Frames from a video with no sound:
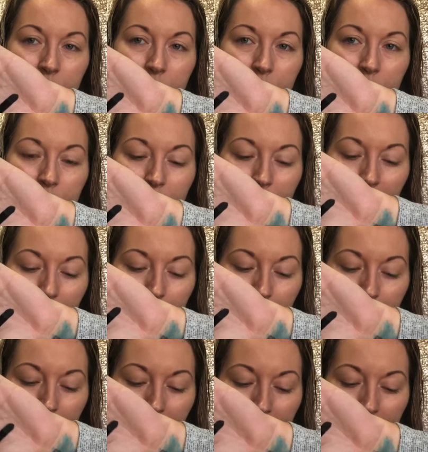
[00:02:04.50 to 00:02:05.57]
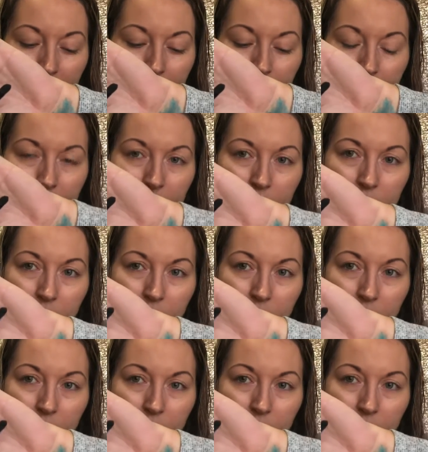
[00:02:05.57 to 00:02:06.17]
shape, that accent